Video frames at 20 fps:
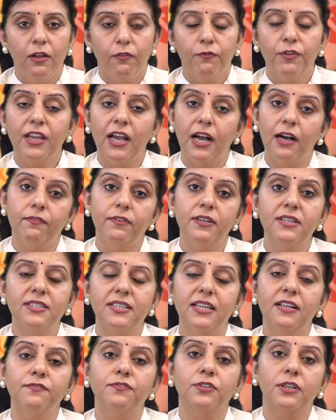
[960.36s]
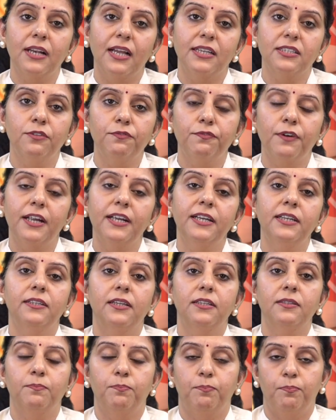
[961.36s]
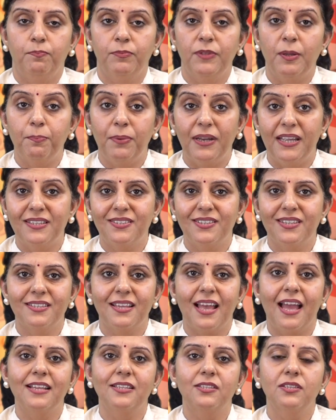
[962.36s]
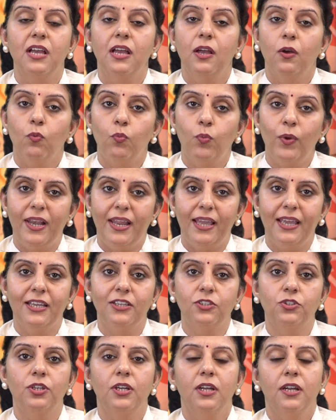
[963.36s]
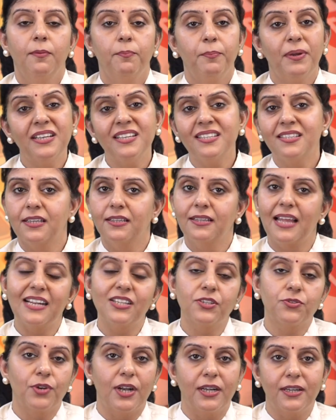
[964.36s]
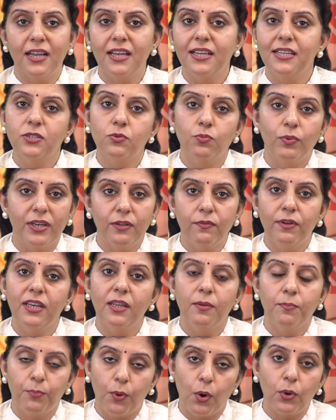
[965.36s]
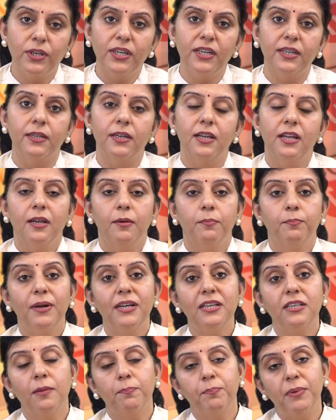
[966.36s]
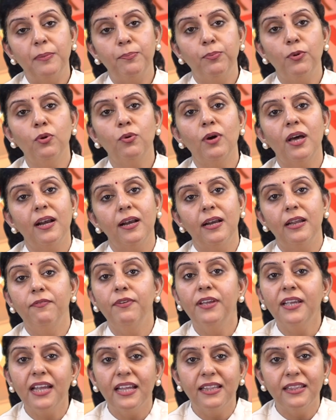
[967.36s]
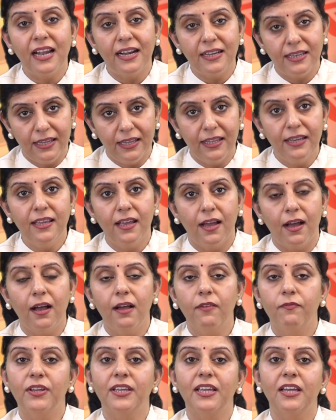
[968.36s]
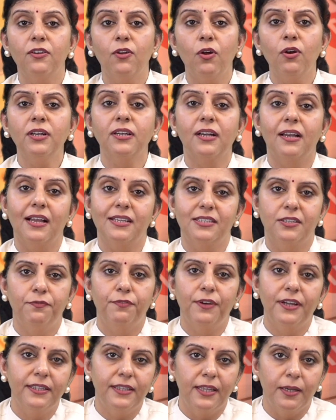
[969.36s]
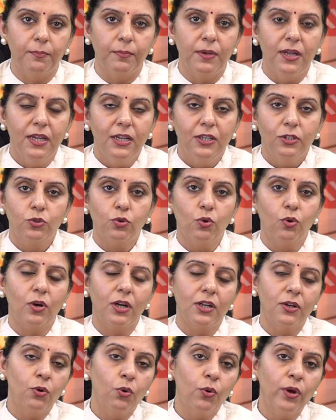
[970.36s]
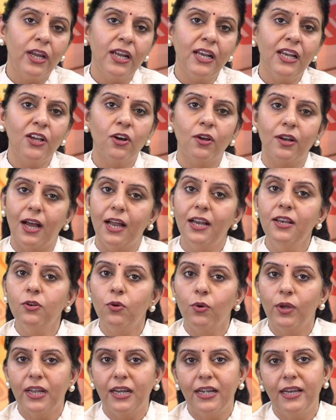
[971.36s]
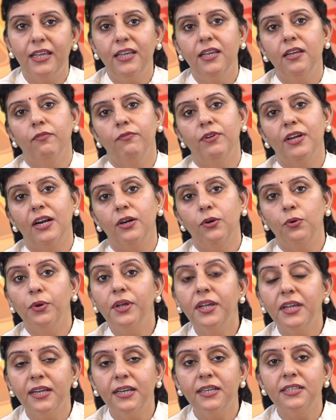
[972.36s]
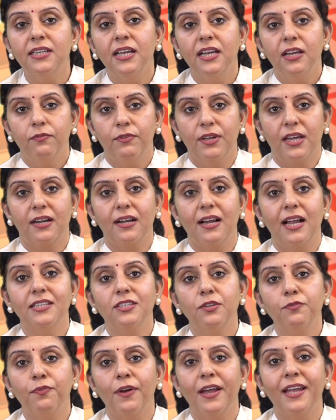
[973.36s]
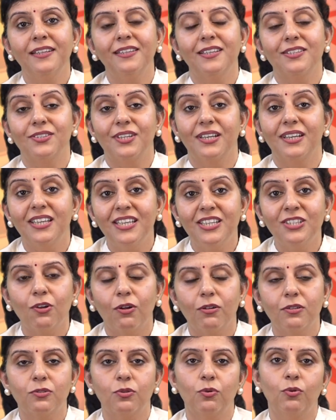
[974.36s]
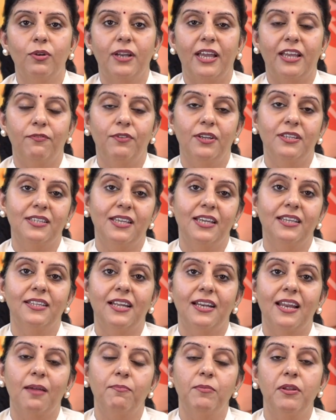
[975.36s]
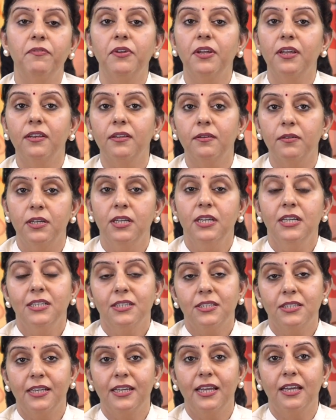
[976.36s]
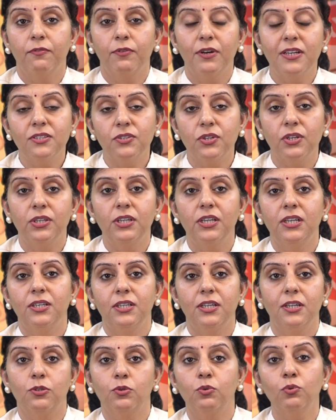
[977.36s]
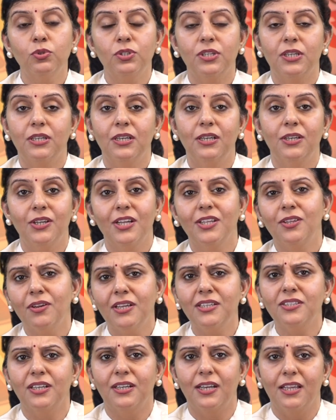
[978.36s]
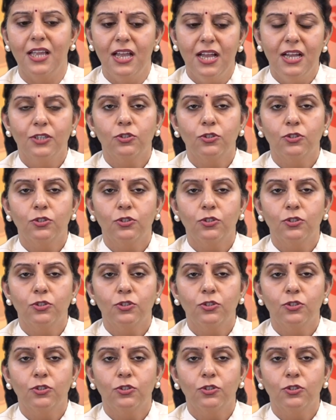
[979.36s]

We ourselves classified the places as village, because that strata is very very important, but the people who are living in that area, we cannot classify them. So knowingly or unknowingly we are doing it. We are classifying the cities also, like we are saying that I am living in a tier 1 city, tier 2 city, tier 3 city.